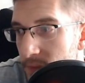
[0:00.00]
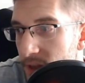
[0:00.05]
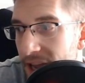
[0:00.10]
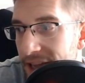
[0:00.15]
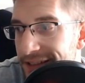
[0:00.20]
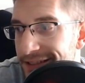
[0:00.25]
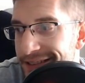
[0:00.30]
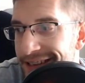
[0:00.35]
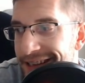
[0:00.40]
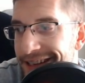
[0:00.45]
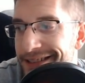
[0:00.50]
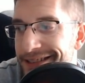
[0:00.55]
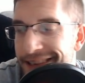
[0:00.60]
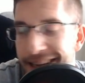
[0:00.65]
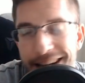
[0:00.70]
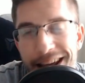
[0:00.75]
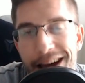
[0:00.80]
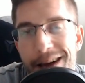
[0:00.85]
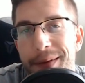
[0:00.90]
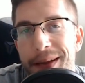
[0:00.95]
And seeing as
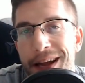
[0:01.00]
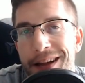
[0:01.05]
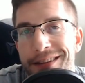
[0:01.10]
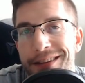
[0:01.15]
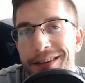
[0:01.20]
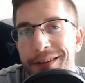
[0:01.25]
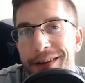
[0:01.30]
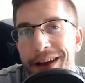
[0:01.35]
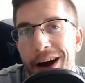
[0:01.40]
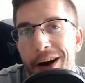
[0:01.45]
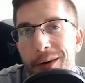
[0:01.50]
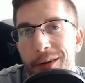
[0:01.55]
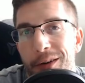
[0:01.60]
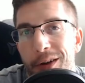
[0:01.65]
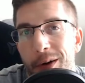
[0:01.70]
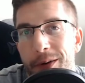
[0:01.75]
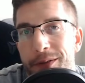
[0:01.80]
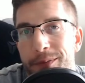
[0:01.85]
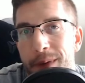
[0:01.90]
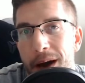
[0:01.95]
Konami aren't doing a whole
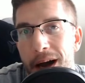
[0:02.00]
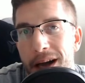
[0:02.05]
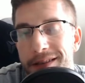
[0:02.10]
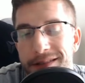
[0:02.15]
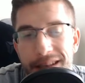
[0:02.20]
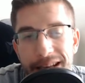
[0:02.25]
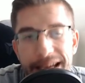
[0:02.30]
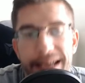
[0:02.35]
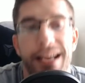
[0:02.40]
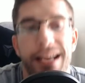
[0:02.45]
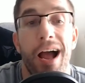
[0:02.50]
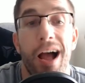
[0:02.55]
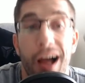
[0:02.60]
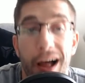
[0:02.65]
lot with Master League,